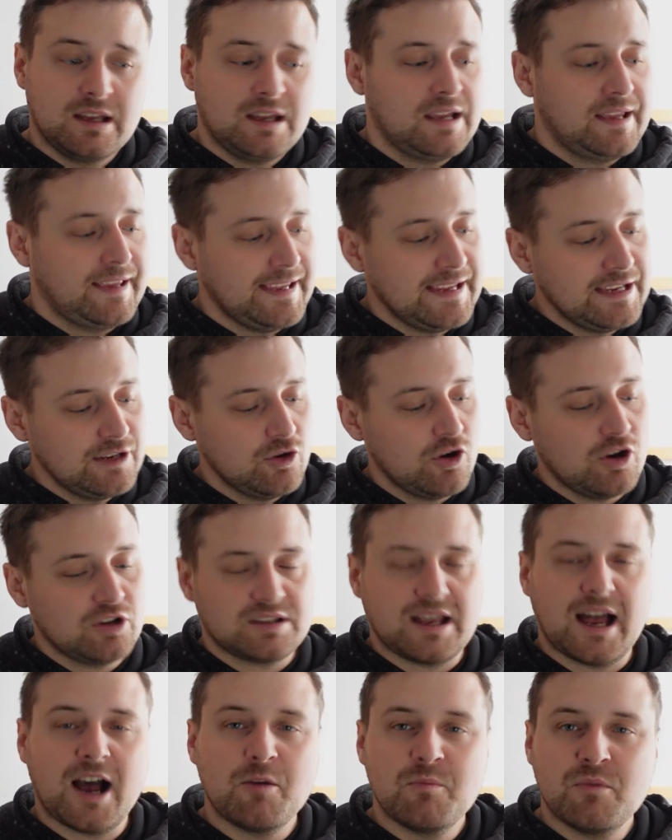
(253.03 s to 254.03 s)
he knows
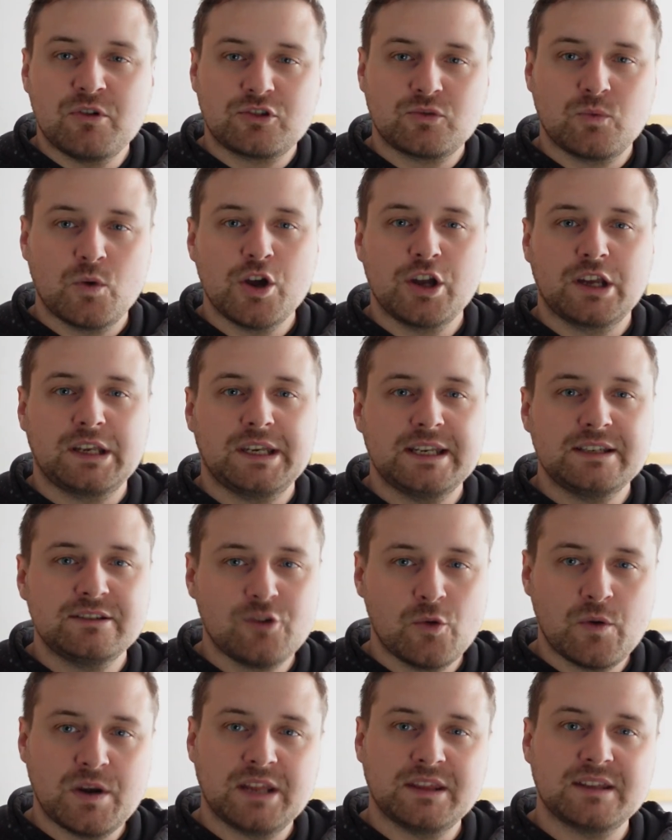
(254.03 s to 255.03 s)
how much work he needs
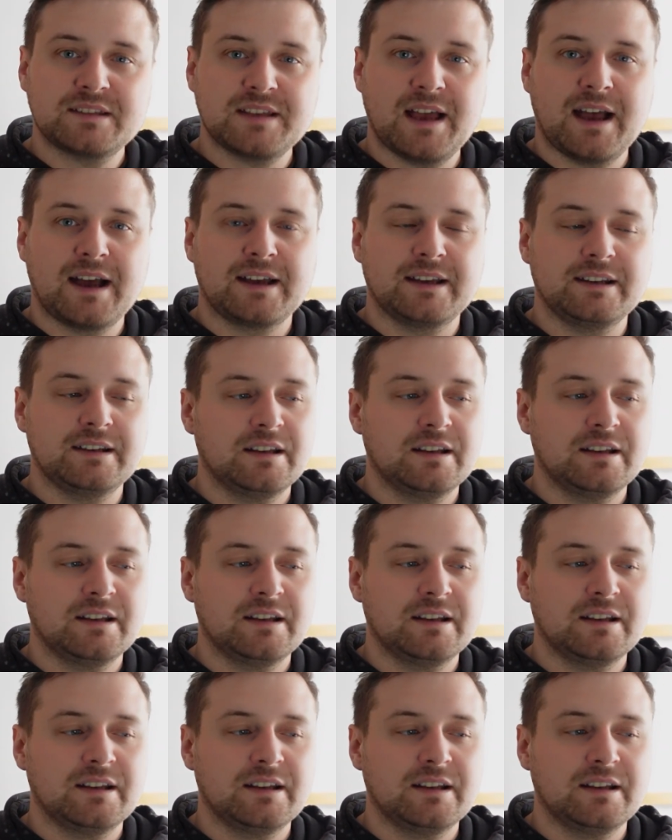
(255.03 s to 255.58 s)
doing in the side,